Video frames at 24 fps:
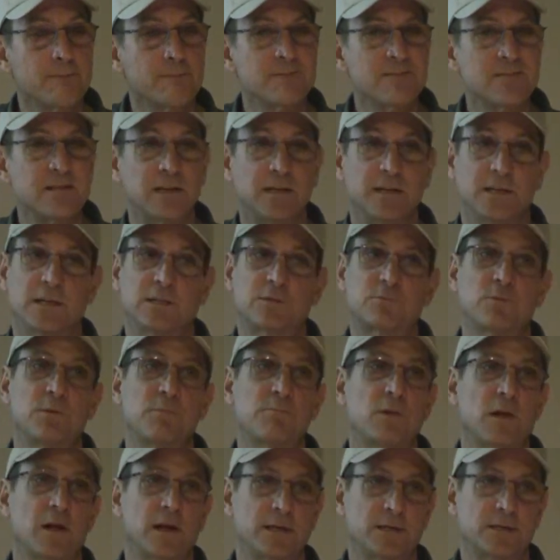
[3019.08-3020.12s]
them? You just
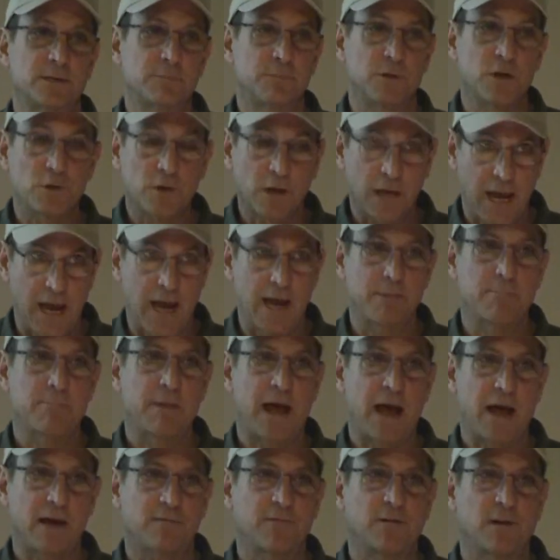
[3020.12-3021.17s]
replace them. You can
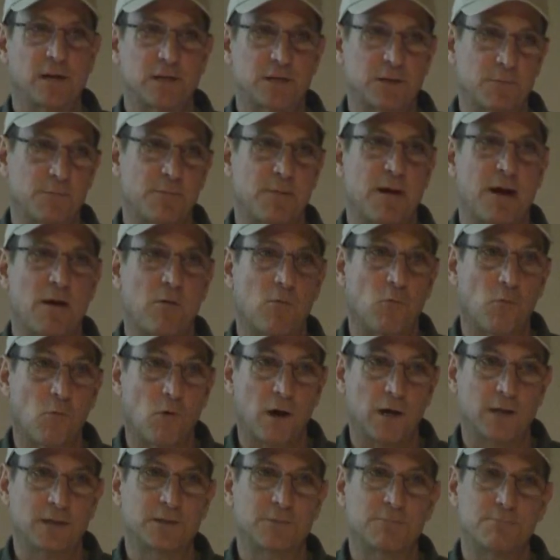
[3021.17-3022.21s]
backflush them about
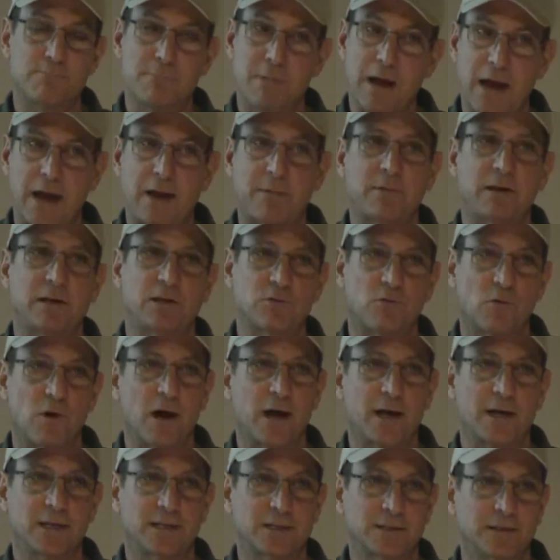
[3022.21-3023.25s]
once, maybe
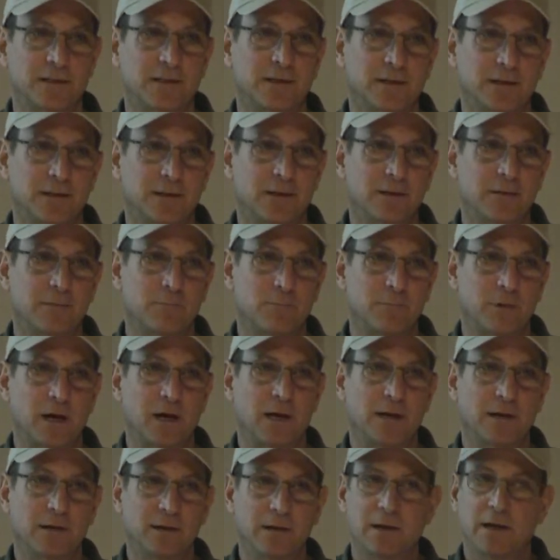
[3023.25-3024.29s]
twice,
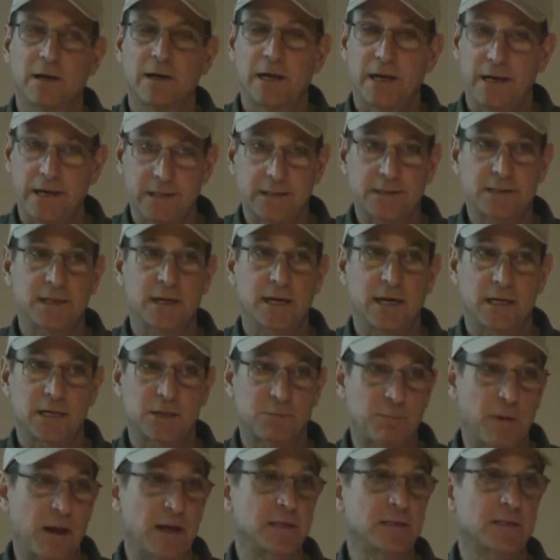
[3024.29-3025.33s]
but it's an
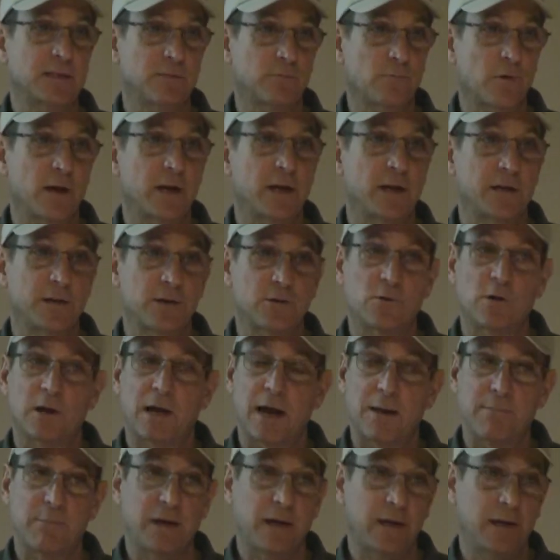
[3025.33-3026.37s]
expensive way to do
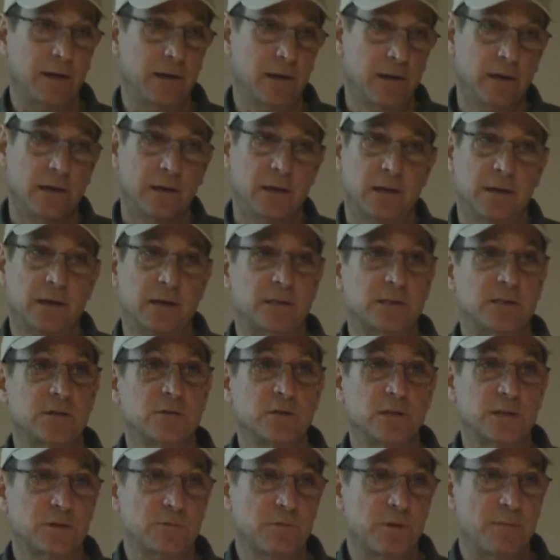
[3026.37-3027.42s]
it. I mean, as
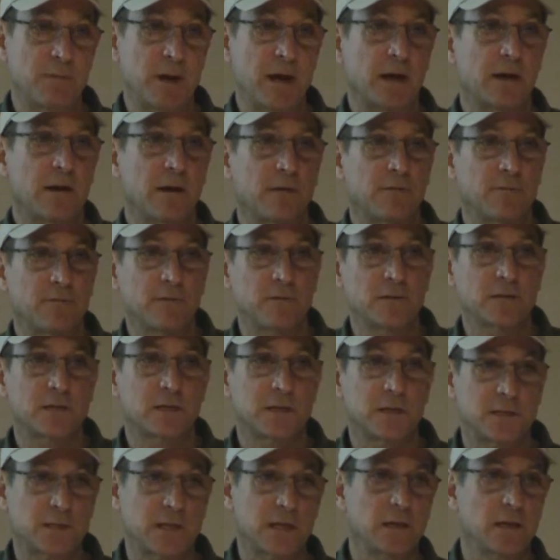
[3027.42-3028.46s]
soon as we make our
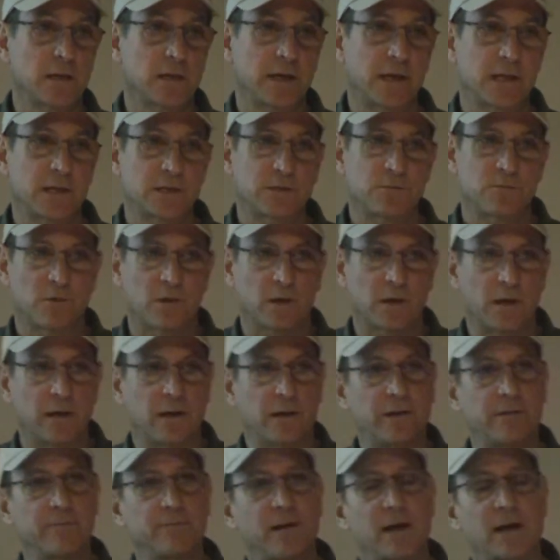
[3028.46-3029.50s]
first gazillions, we're going
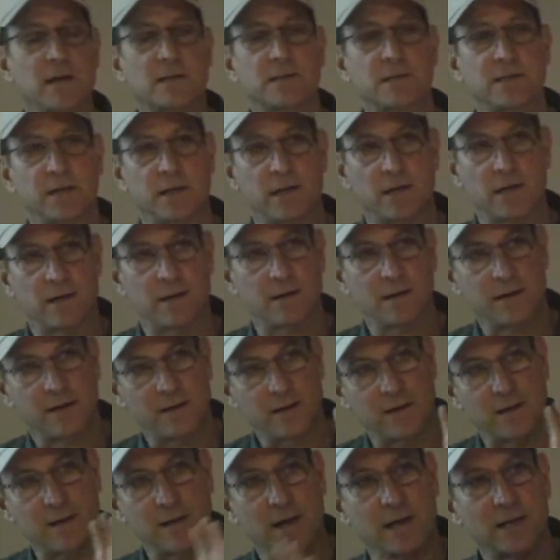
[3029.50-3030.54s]
to invest in a,
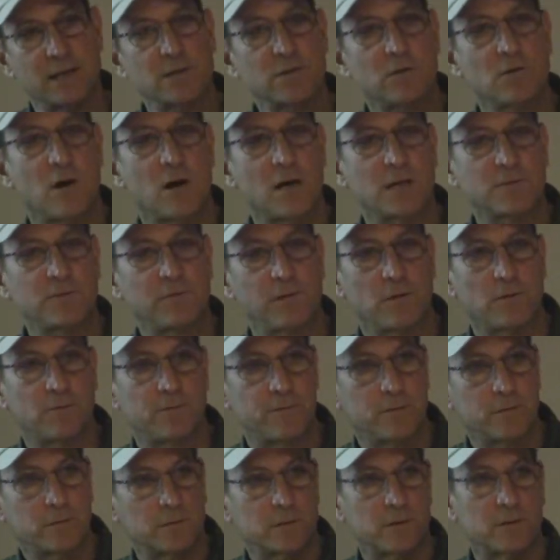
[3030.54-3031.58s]
in a nice cross flow
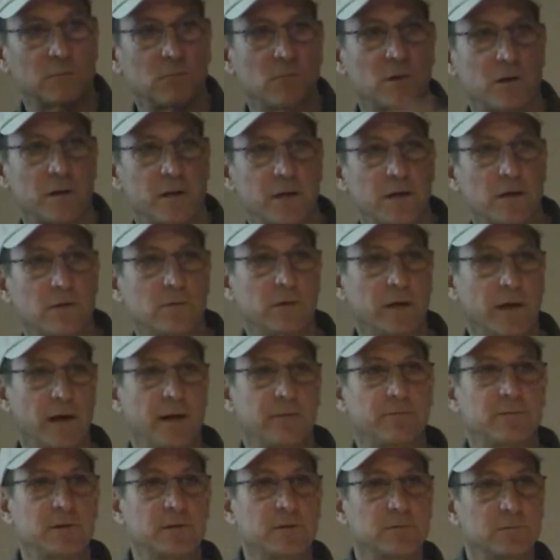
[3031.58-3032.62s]
filter where you don't
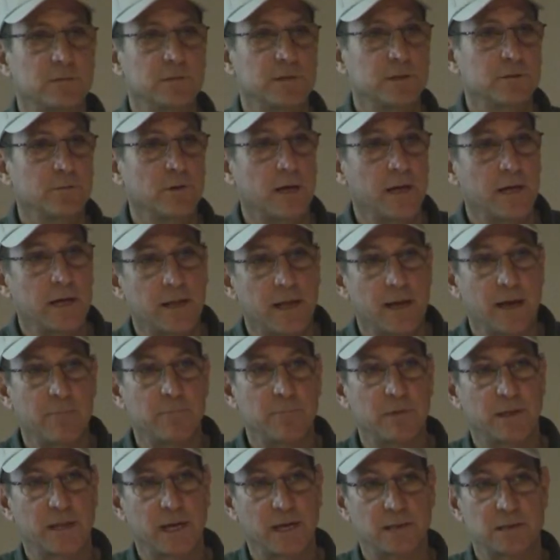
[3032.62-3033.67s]
have to do any of
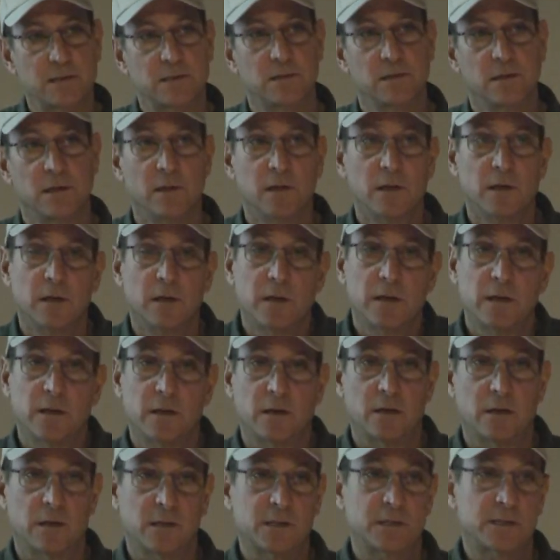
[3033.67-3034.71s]
that, but that's you
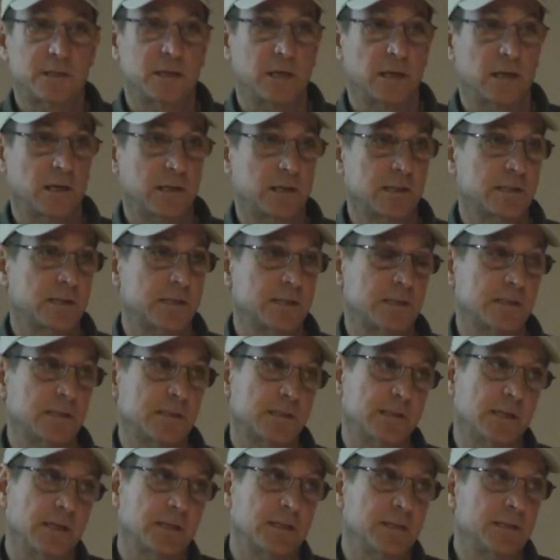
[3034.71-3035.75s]
know, it's uh,
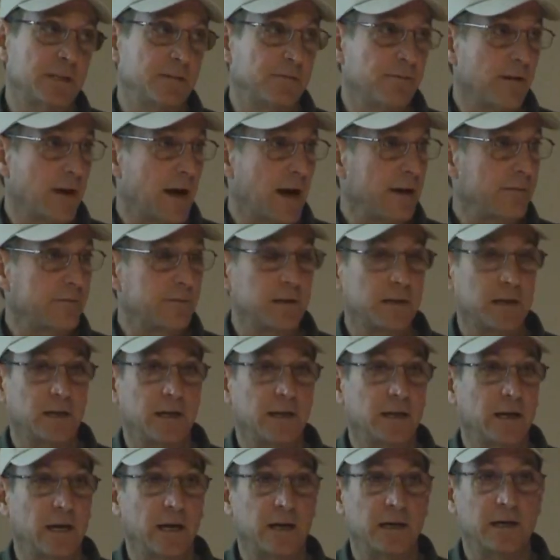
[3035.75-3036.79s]
sixty-five
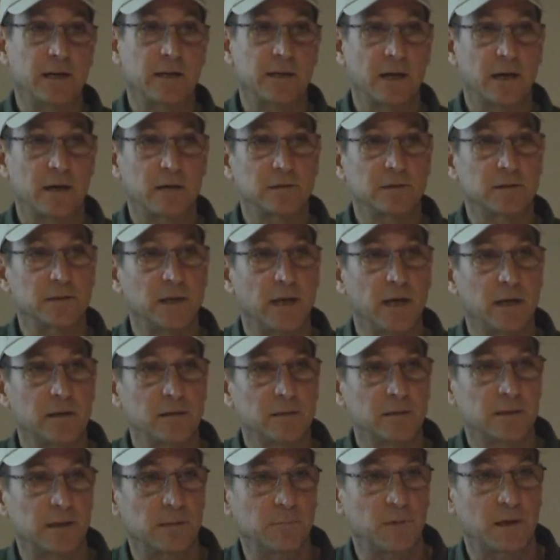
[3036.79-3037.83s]
to eighty thousand
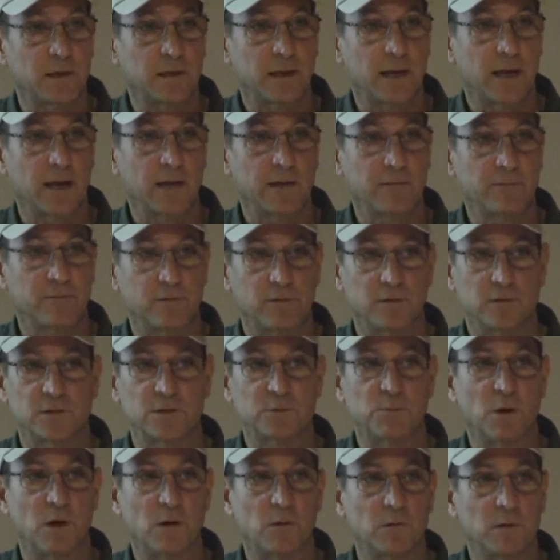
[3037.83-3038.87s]
dollars, something like that, for a
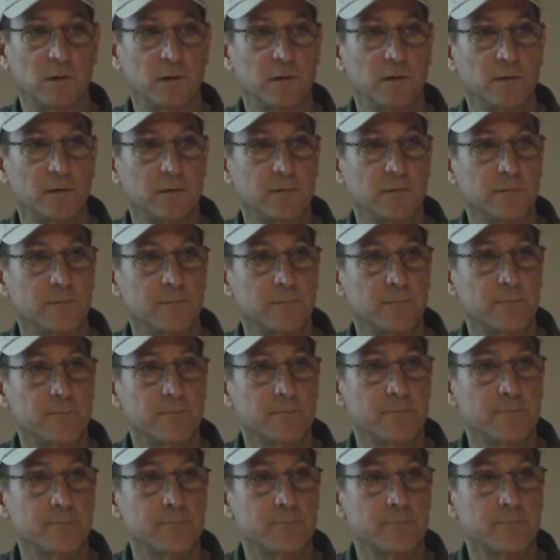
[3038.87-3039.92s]
small.
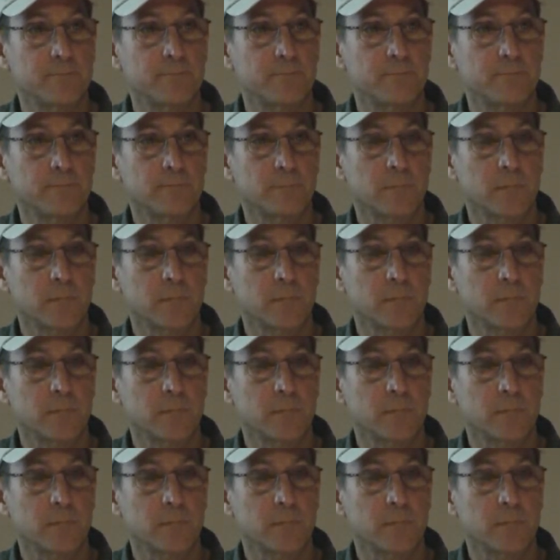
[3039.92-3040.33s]
Sterilization process.